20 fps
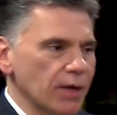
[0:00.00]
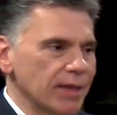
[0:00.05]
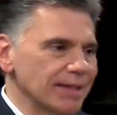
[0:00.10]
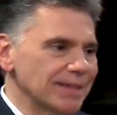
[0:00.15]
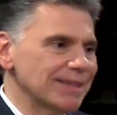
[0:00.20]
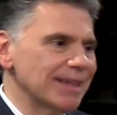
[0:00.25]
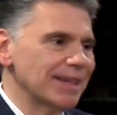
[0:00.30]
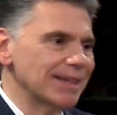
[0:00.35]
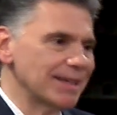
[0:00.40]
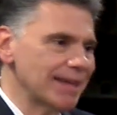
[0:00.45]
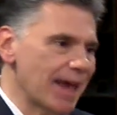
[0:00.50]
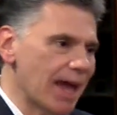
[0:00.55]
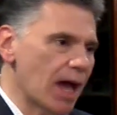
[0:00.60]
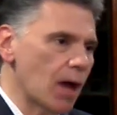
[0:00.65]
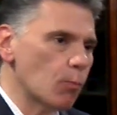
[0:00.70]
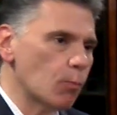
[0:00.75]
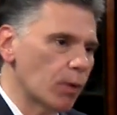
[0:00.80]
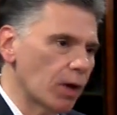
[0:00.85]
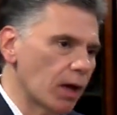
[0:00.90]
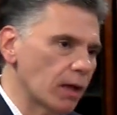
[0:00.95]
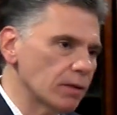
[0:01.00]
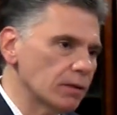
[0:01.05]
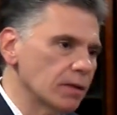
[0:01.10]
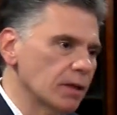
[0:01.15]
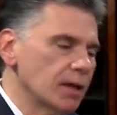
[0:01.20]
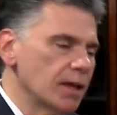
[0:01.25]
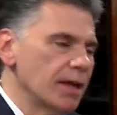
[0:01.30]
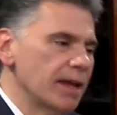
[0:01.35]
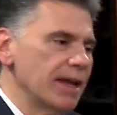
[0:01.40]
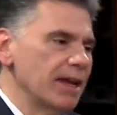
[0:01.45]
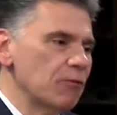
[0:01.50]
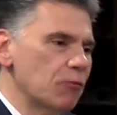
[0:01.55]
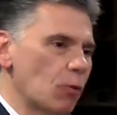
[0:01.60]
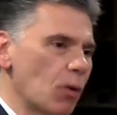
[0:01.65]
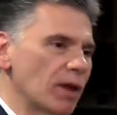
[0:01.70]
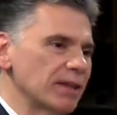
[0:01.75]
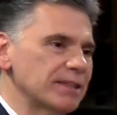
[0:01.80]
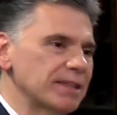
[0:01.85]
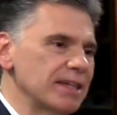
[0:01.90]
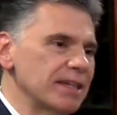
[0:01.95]
He said, yeah, but if
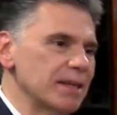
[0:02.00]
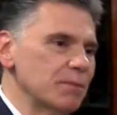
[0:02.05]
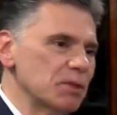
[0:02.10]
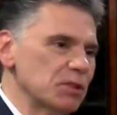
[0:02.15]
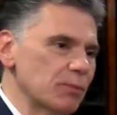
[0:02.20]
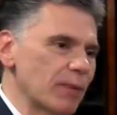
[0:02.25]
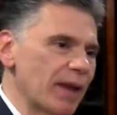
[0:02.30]
one team is